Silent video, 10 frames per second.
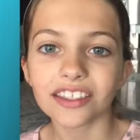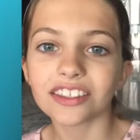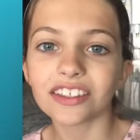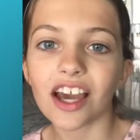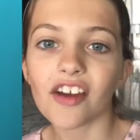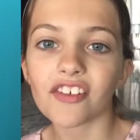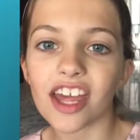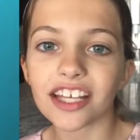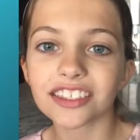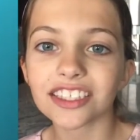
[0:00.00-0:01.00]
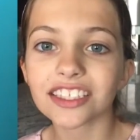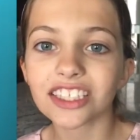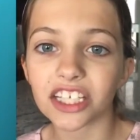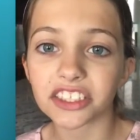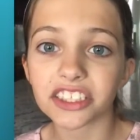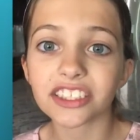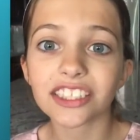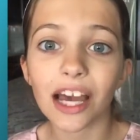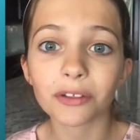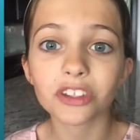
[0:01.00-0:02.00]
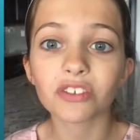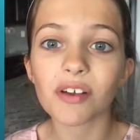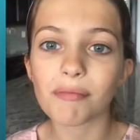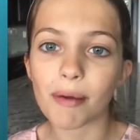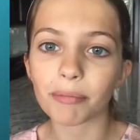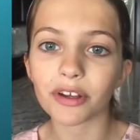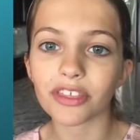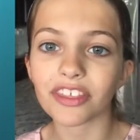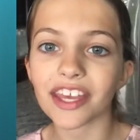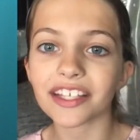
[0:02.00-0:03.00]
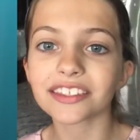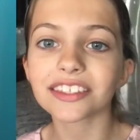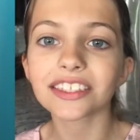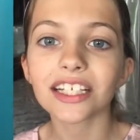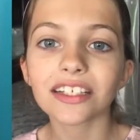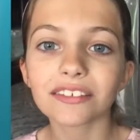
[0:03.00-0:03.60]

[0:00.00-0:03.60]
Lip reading: Do you have any suggestions how to remember things?